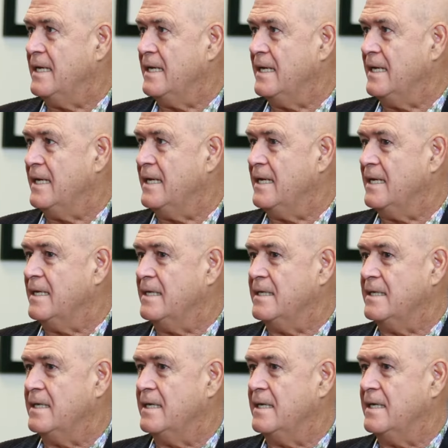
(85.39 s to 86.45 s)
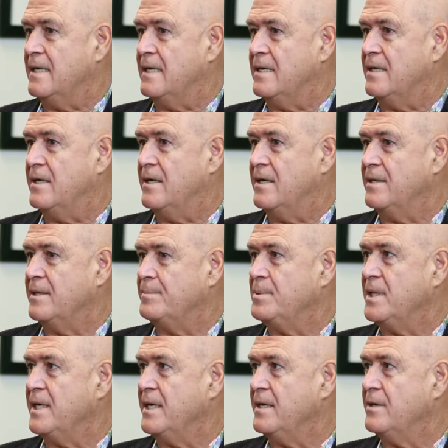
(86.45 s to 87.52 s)
And uh, on the
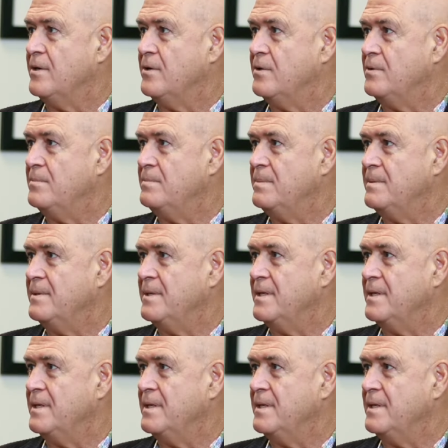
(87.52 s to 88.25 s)
plane home,